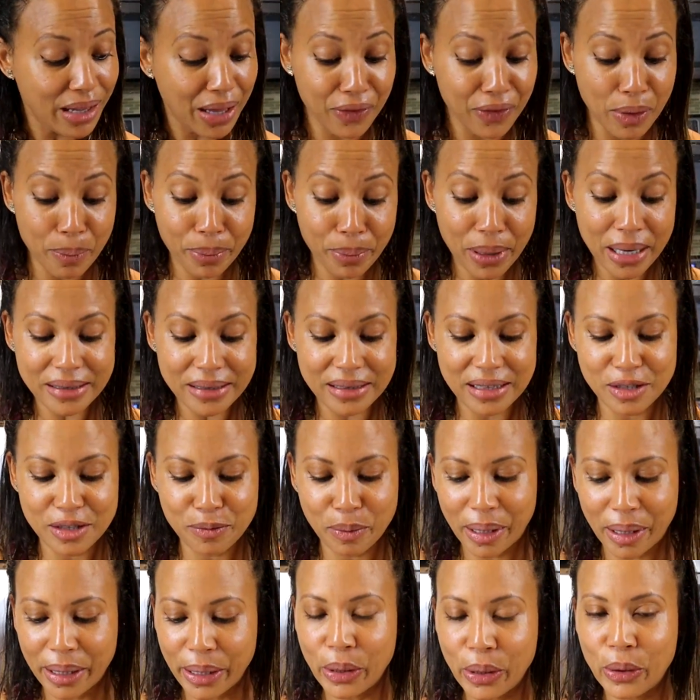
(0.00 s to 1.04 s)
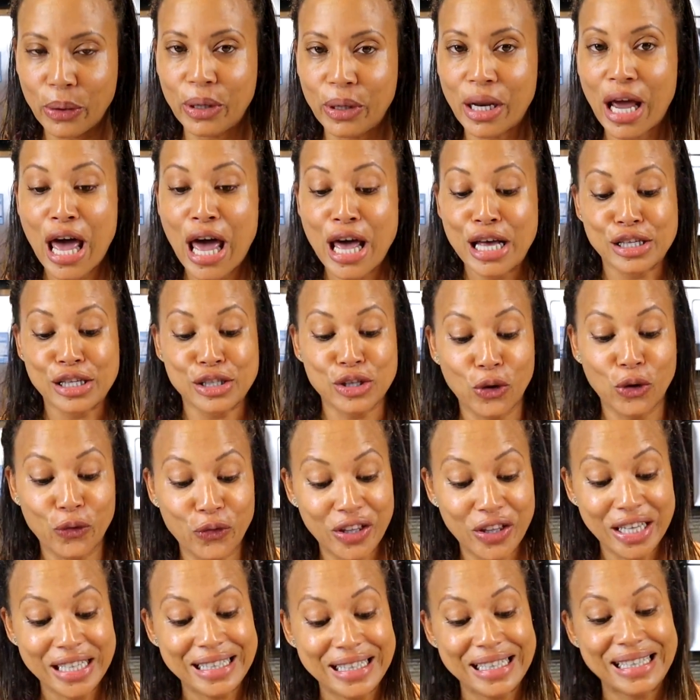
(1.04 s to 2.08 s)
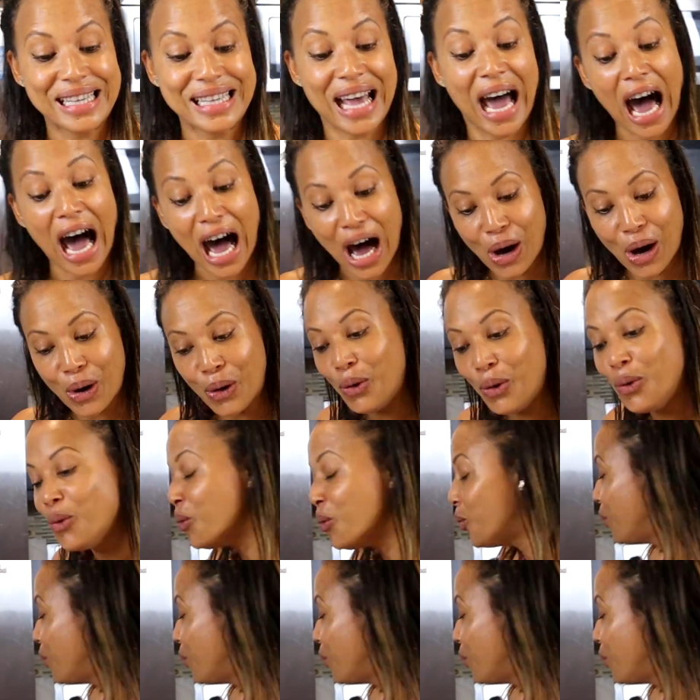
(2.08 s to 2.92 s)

the price is very good. So this is how